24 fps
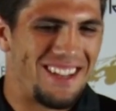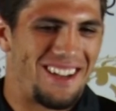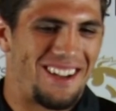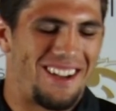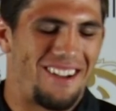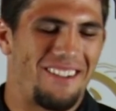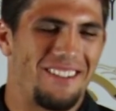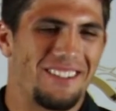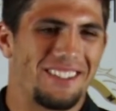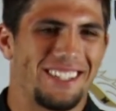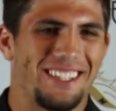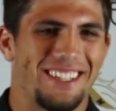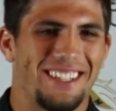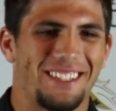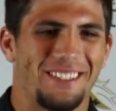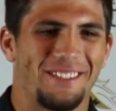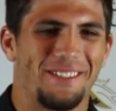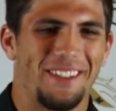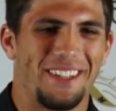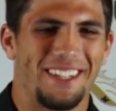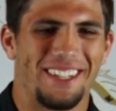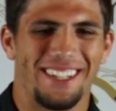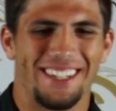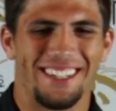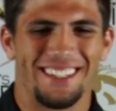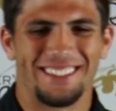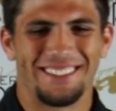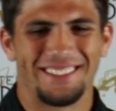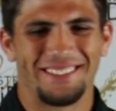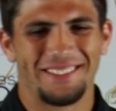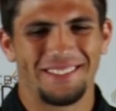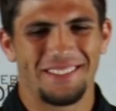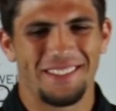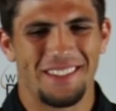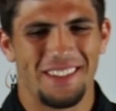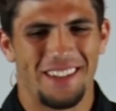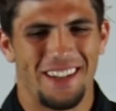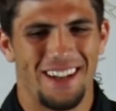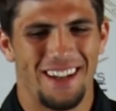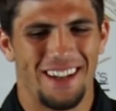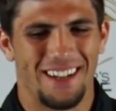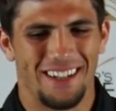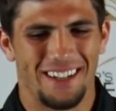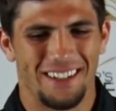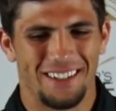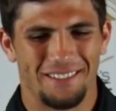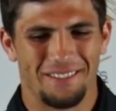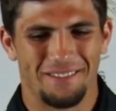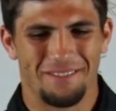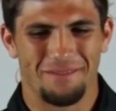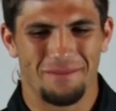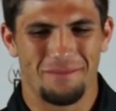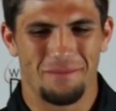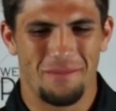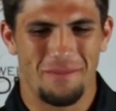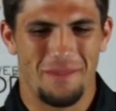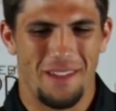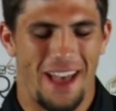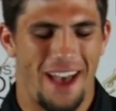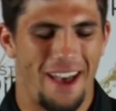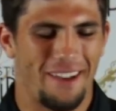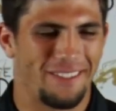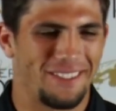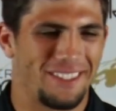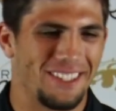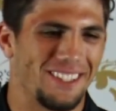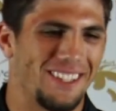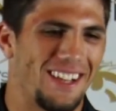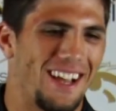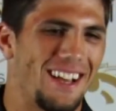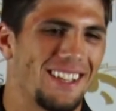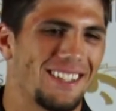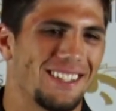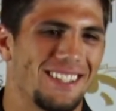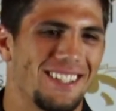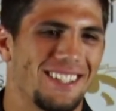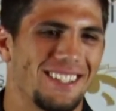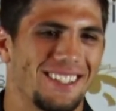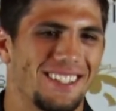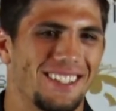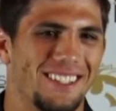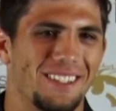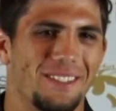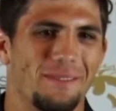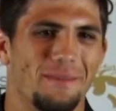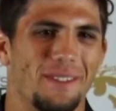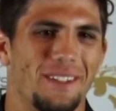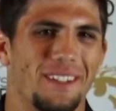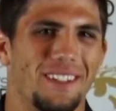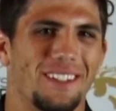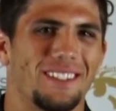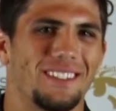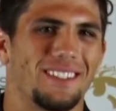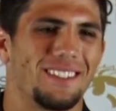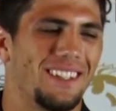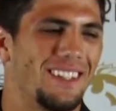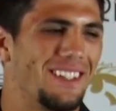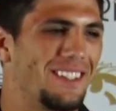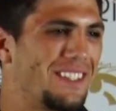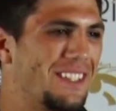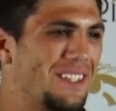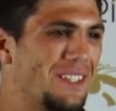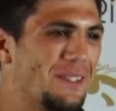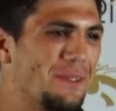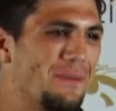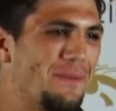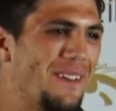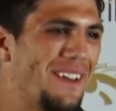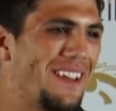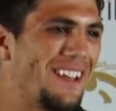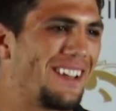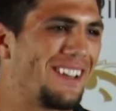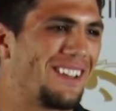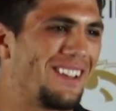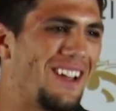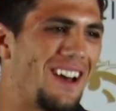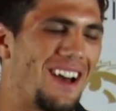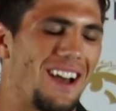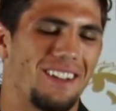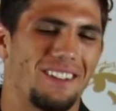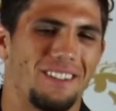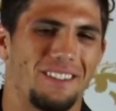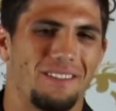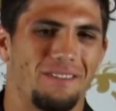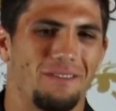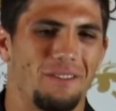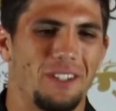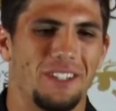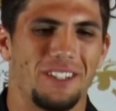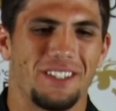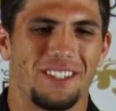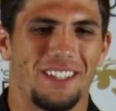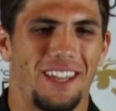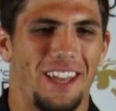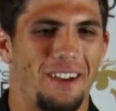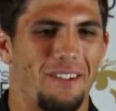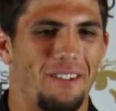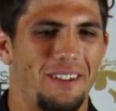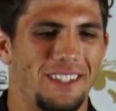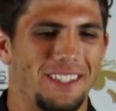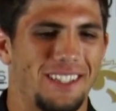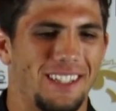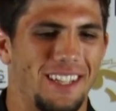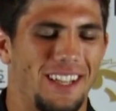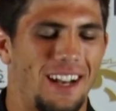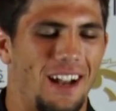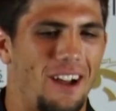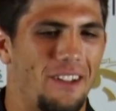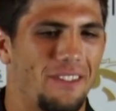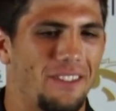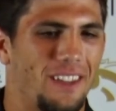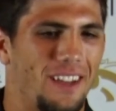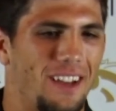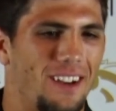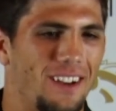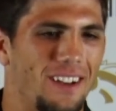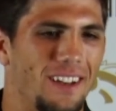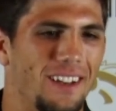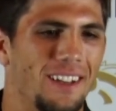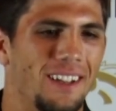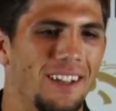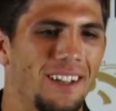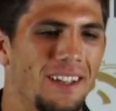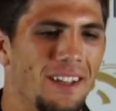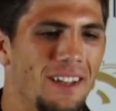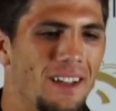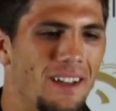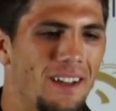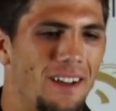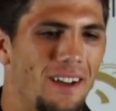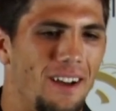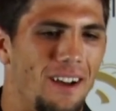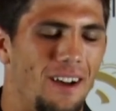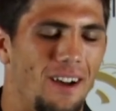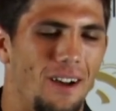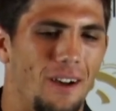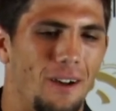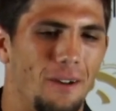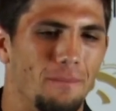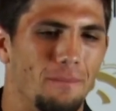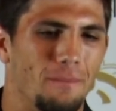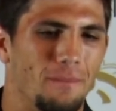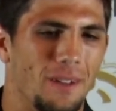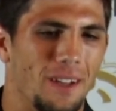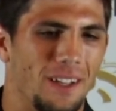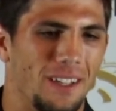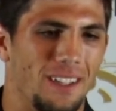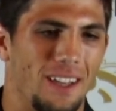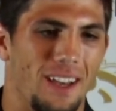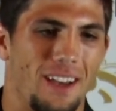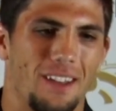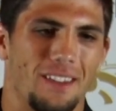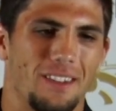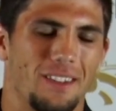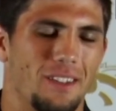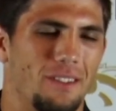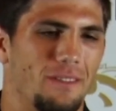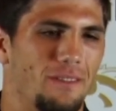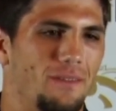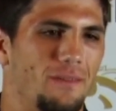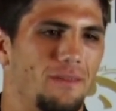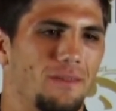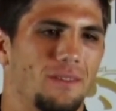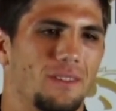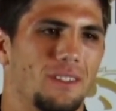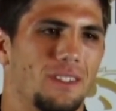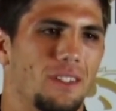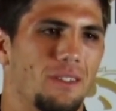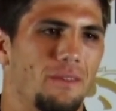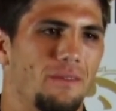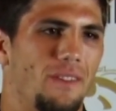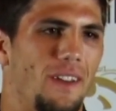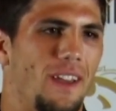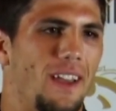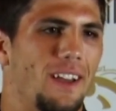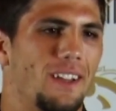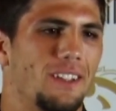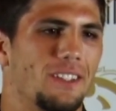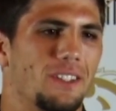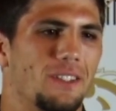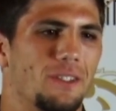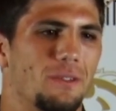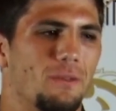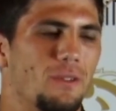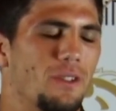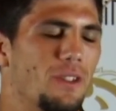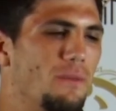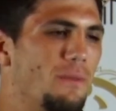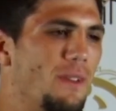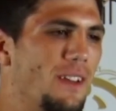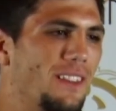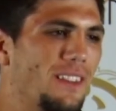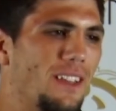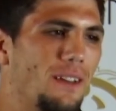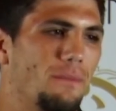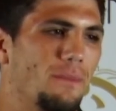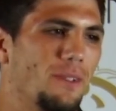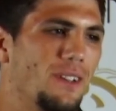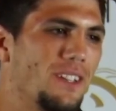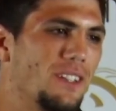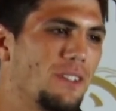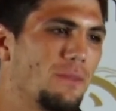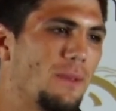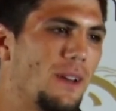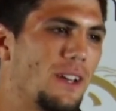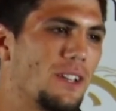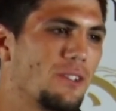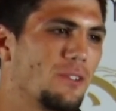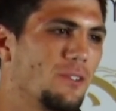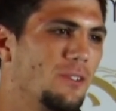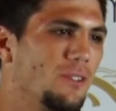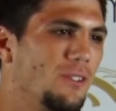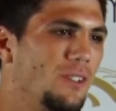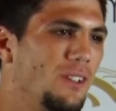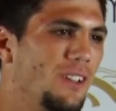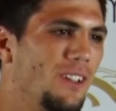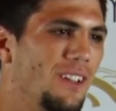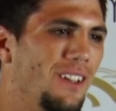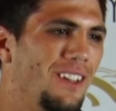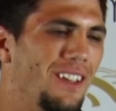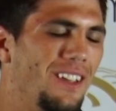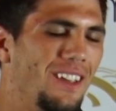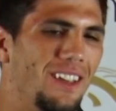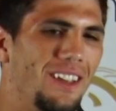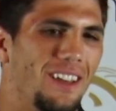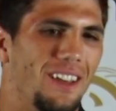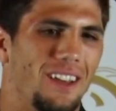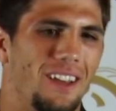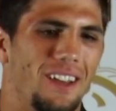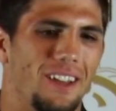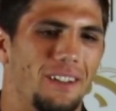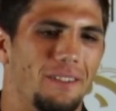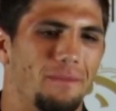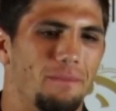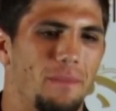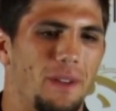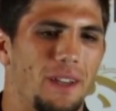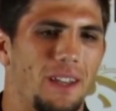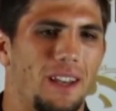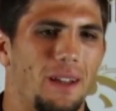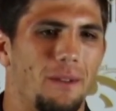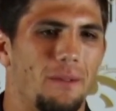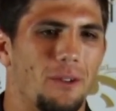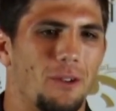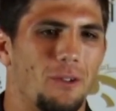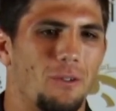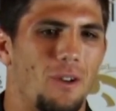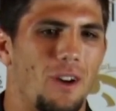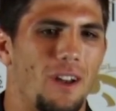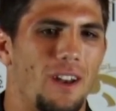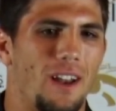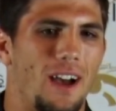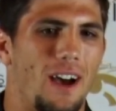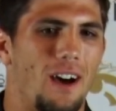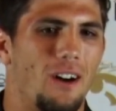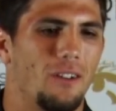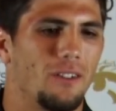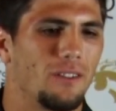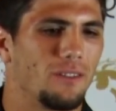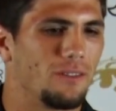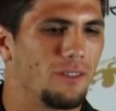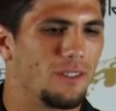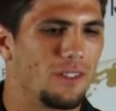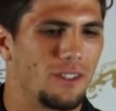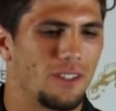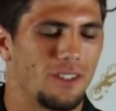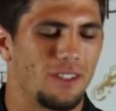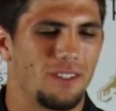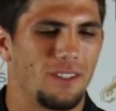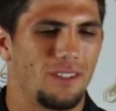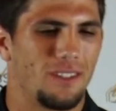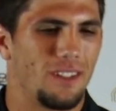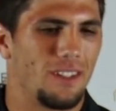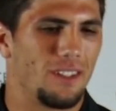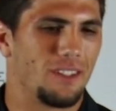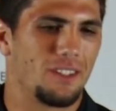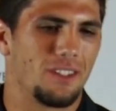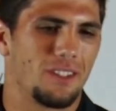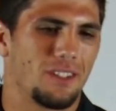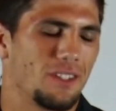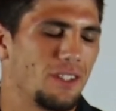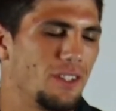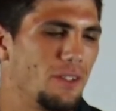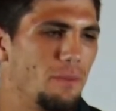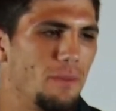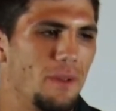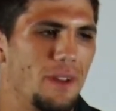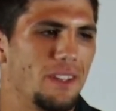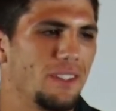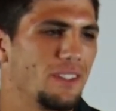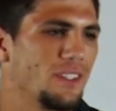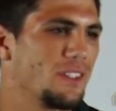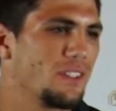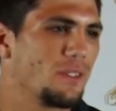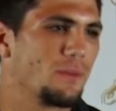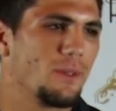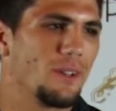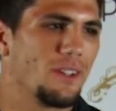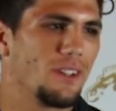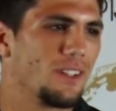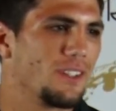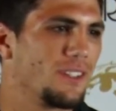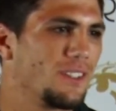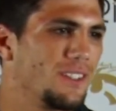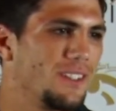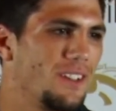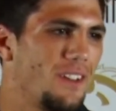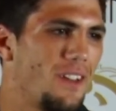Obviously, it's been after last season, it's been anticipated a lot. We just can't wait to get out there, and again, the fans just really make that play special, and being able to run out is just an amazing experience.